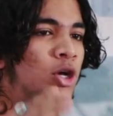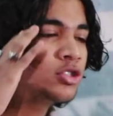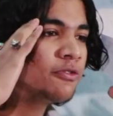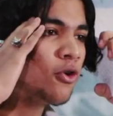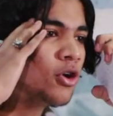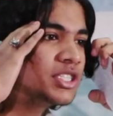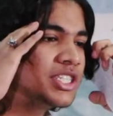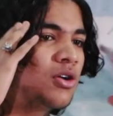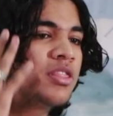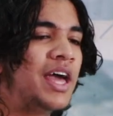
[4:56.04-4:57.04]
because of
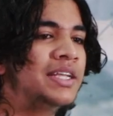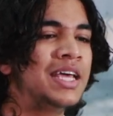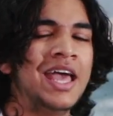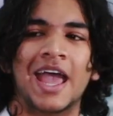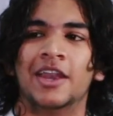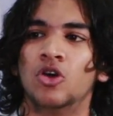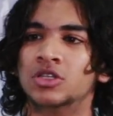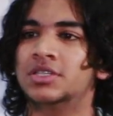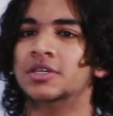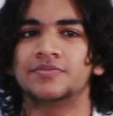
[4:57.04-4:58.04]
focusing on that and
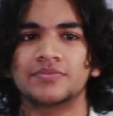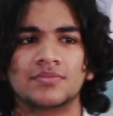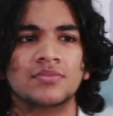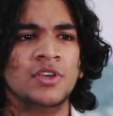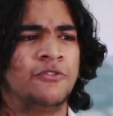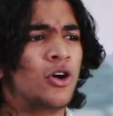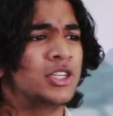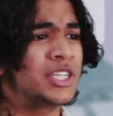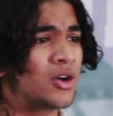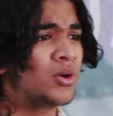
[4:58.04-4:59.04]
not
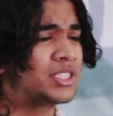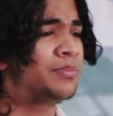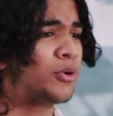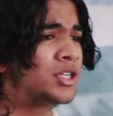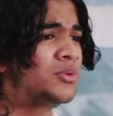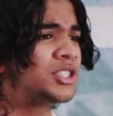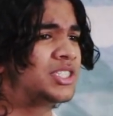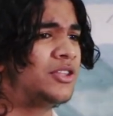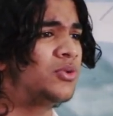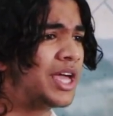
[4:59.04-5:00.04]
focusing on what's important which is
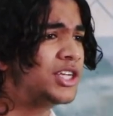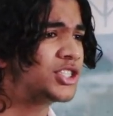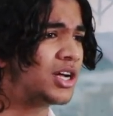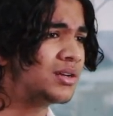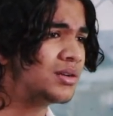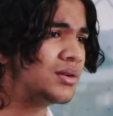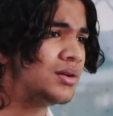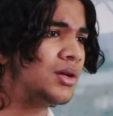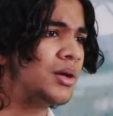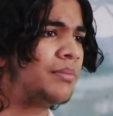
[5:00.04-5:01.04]
education
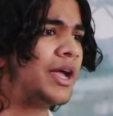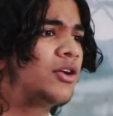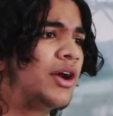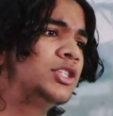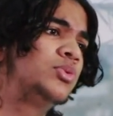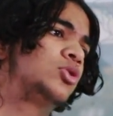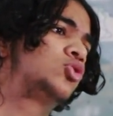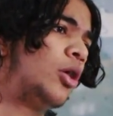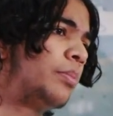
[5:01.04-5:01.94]
my grades will So fall.